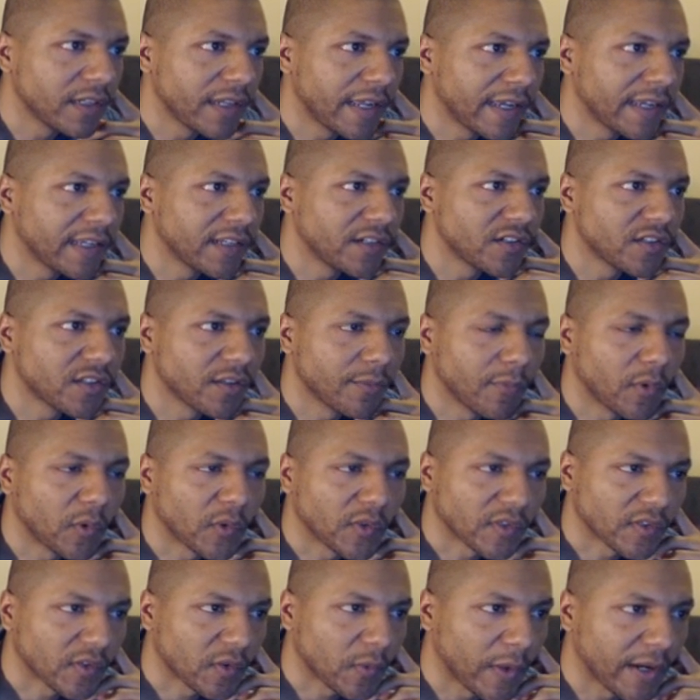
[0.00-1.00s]
edge. The more
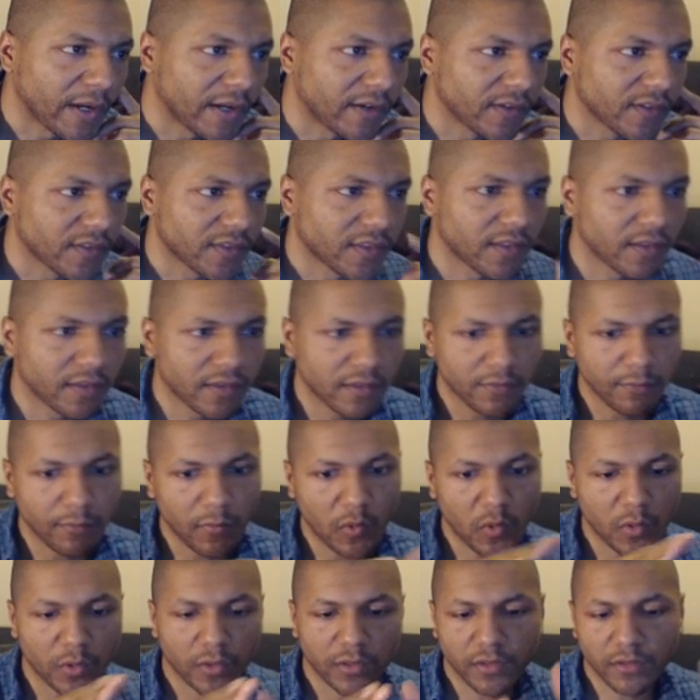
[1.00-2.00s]
squares, the, the
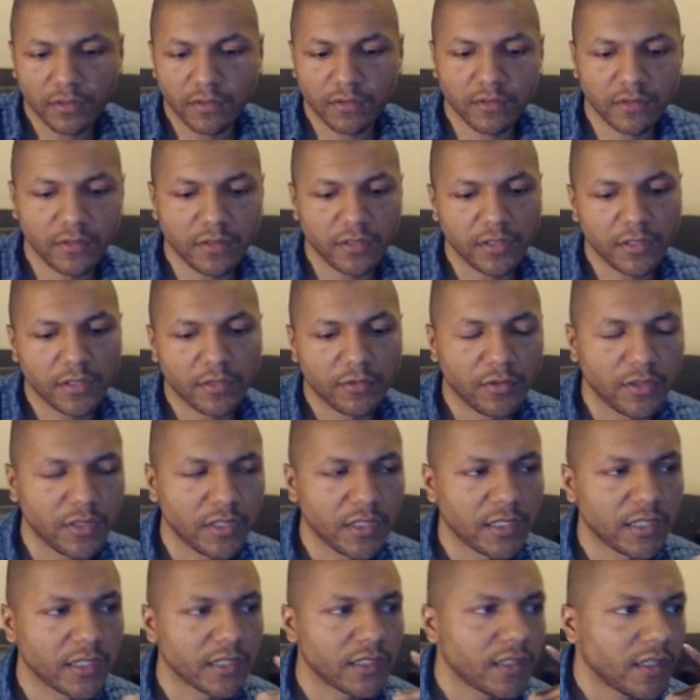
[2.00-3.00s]
more, you know, you can
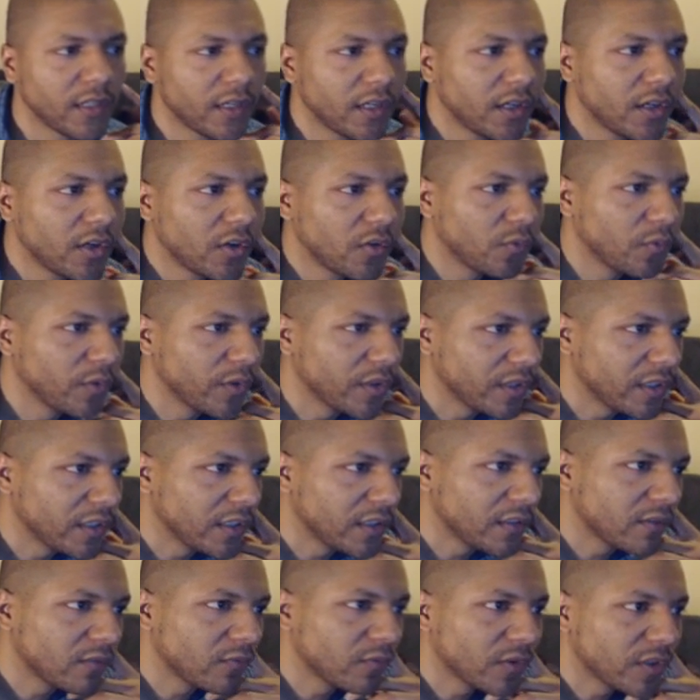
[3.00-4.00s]
get
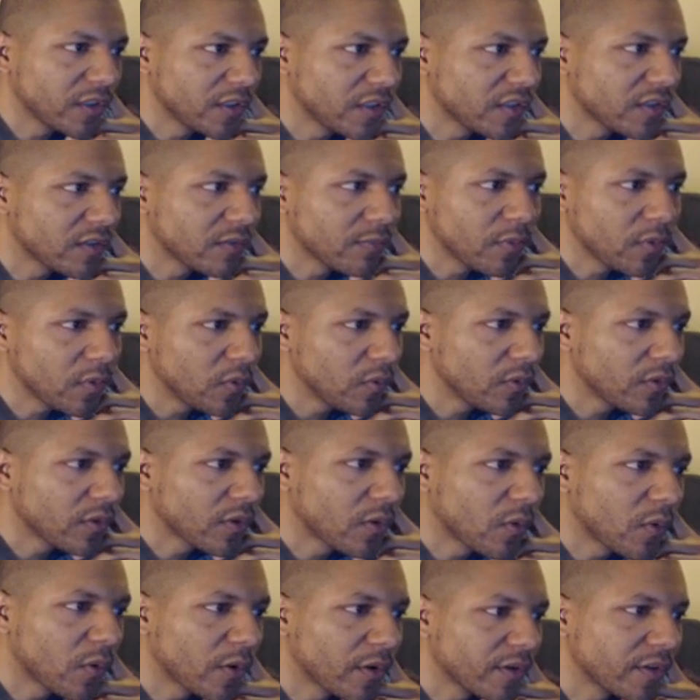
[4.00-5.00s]
really, really smooth
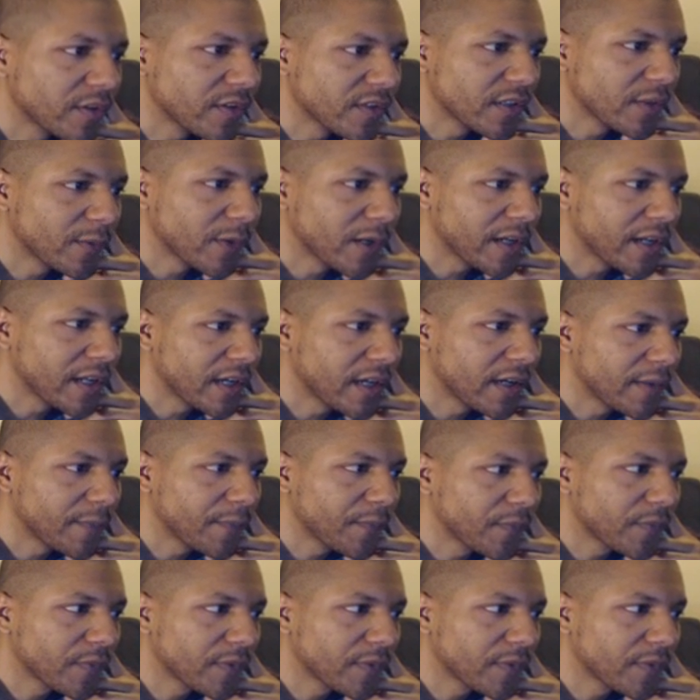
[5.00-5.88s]
corners and whatnot.